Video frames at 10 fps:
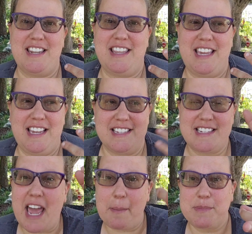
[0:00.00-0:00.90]
the
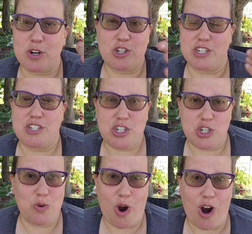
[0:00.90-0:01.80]
stems are just
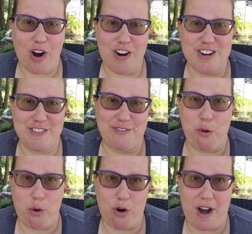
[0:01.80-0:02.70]
too hard
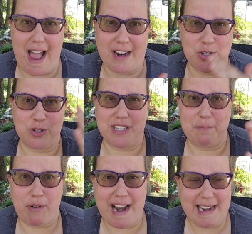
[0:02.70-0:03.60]
for actually
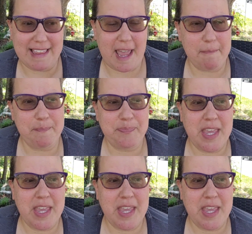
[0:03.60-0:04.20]
braiding them.